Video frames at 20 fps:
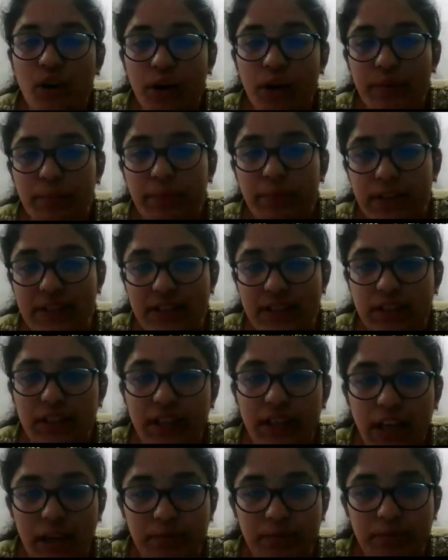will not be
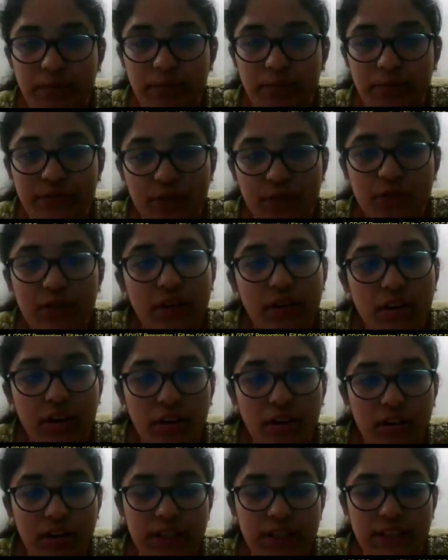present in IPv4.
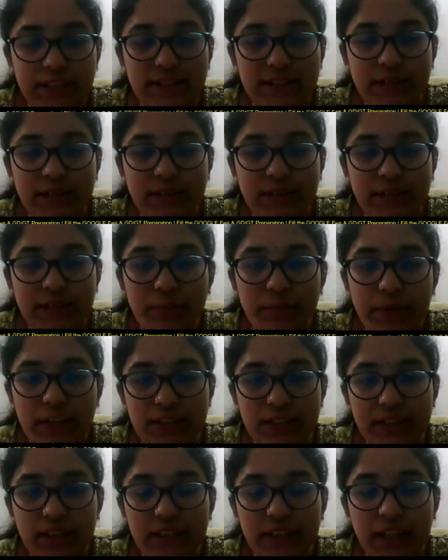Checksum will be
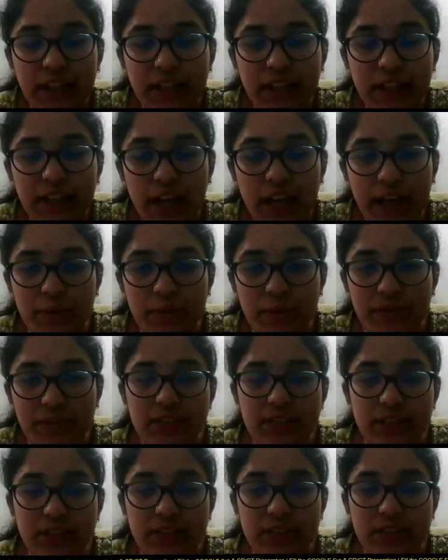present in
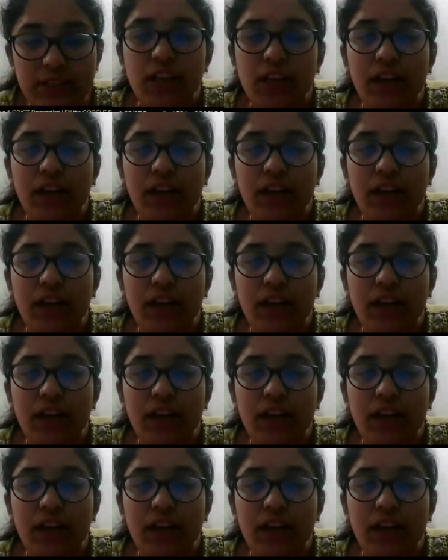IPv6.